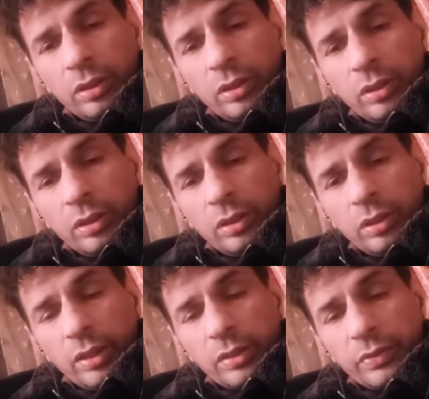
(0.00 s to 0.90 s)
Thanks
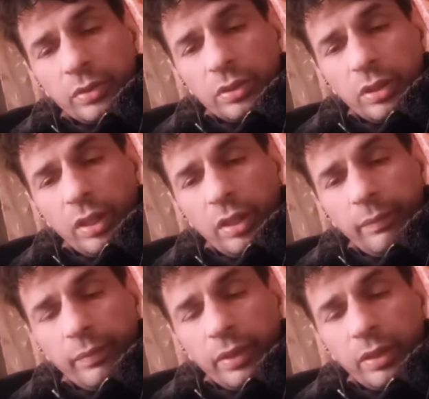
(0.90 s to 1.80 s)
for sending
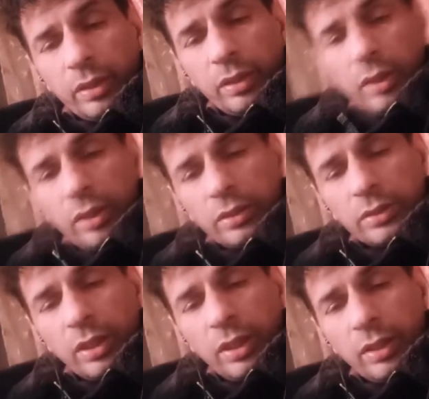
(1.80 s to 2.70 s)
me a
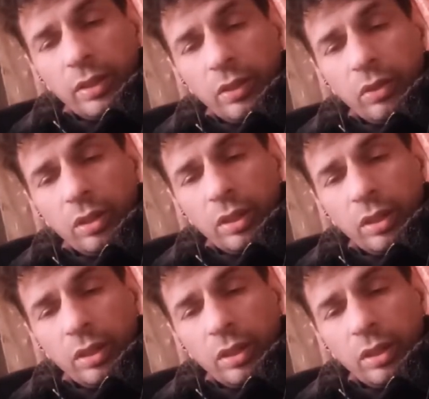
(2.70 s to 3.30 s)
star or heart.